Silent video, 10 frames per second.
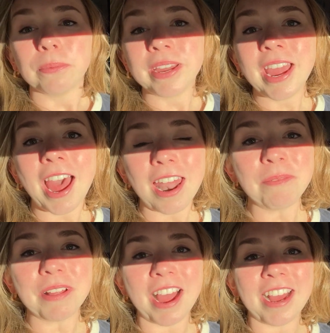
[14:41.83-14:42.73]
We had a
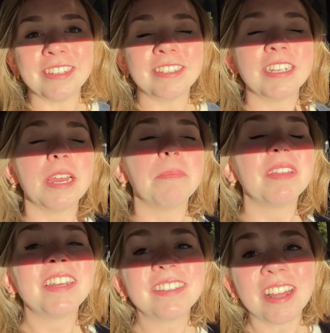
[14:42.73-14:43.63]
blast.
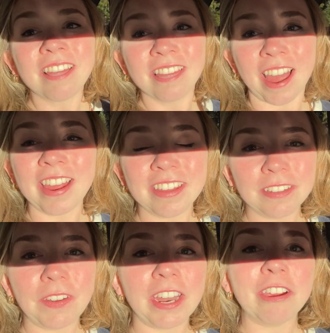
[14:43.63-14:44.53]
Please like
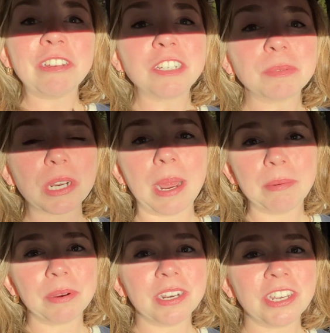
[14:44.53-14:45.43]
this video and subscribe
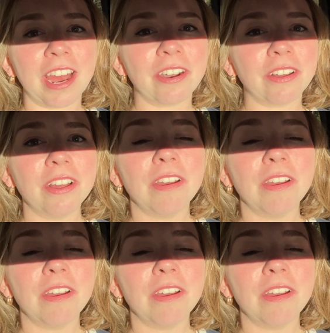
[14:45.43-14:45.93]
to our channel.